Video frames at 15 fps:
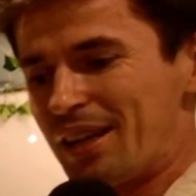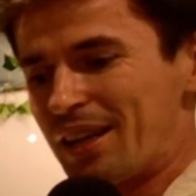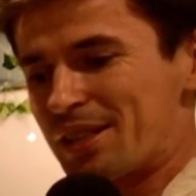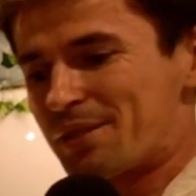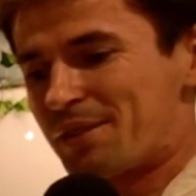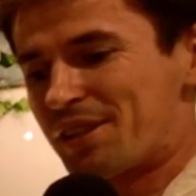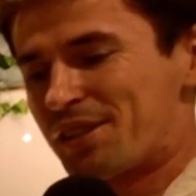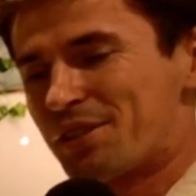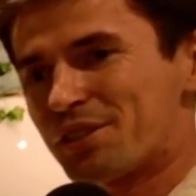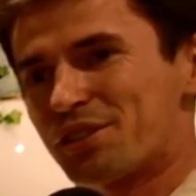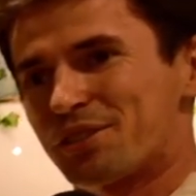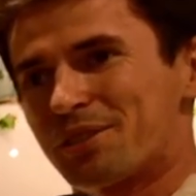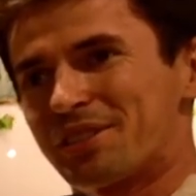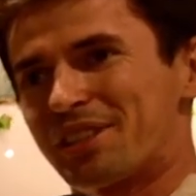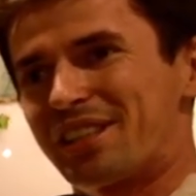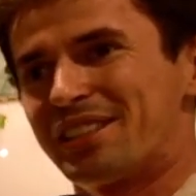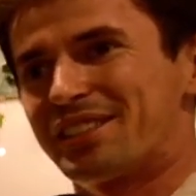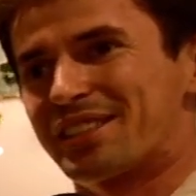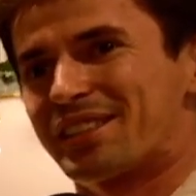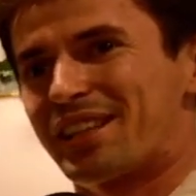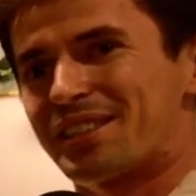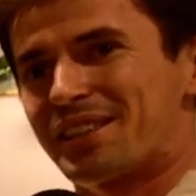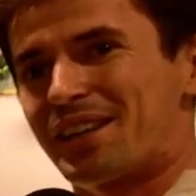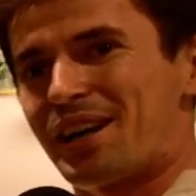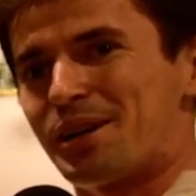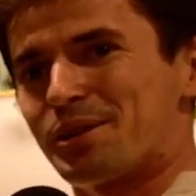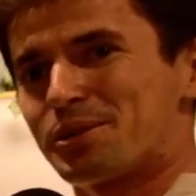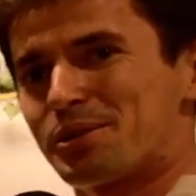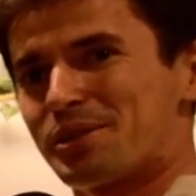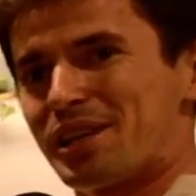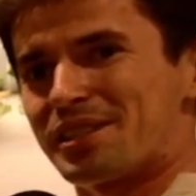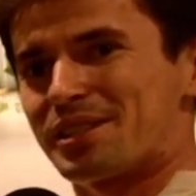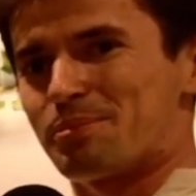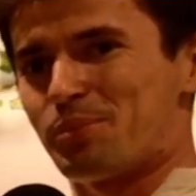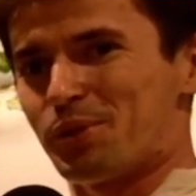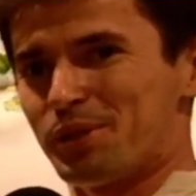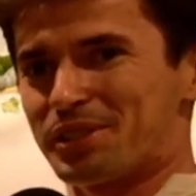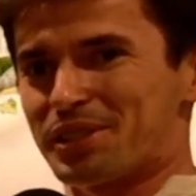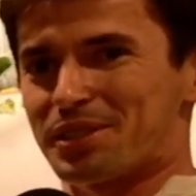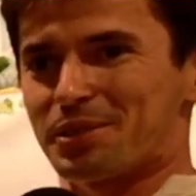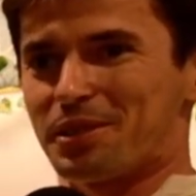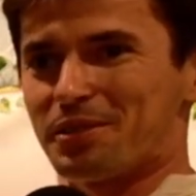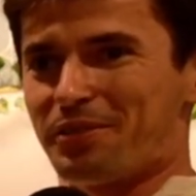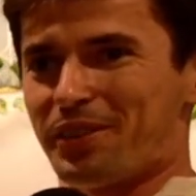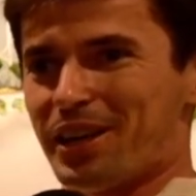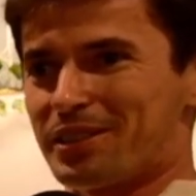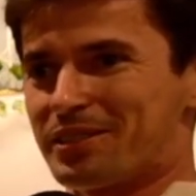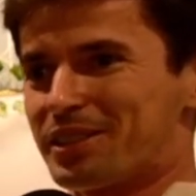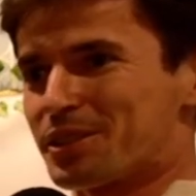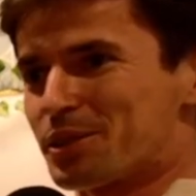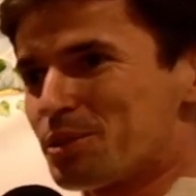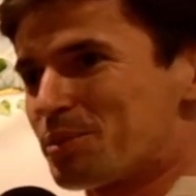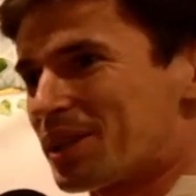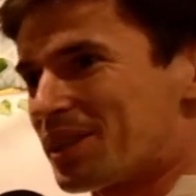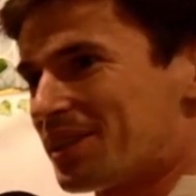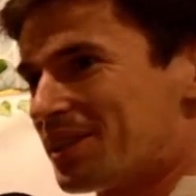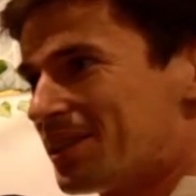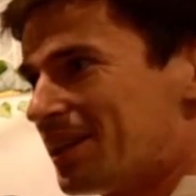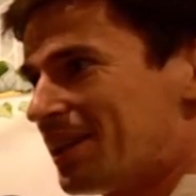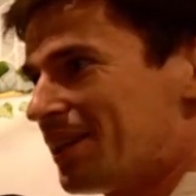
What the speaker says: So I searched on the internet how to get a pointer to a file in Ruby.